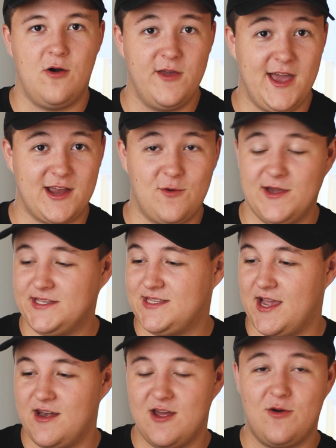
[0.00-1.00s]
Oh yeah, quick
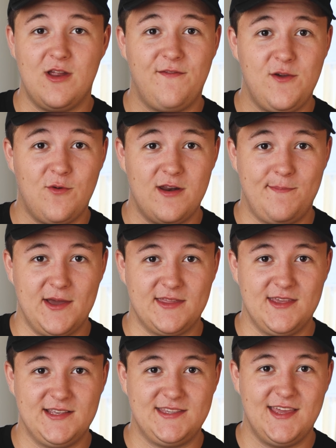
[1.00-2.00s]
side note, if you want to
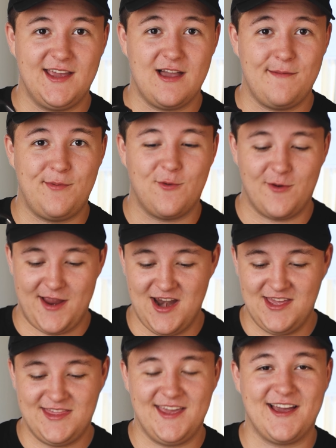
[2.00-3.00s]
pick this thing up or
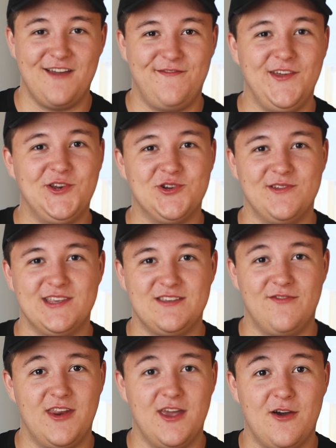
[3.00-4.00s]
anything I feature in
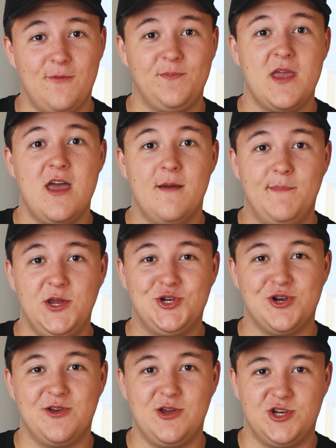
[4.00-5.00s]
this video, be
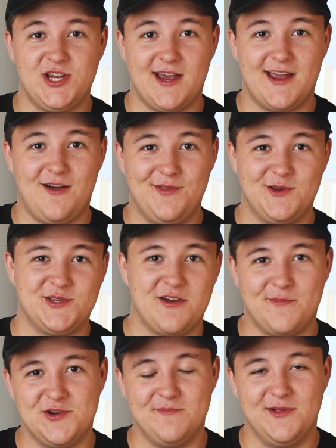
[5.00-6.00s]
sure you check out the
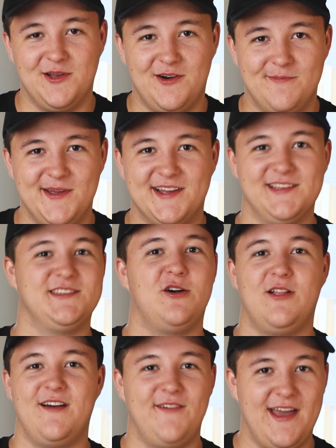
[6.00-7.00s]
description below because
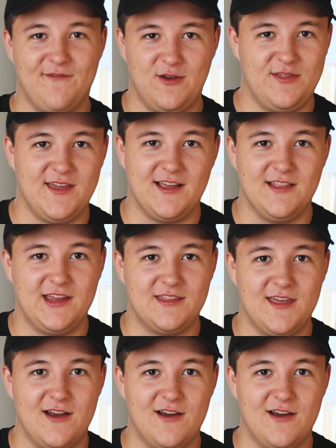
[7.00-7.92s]
I'll have everything linked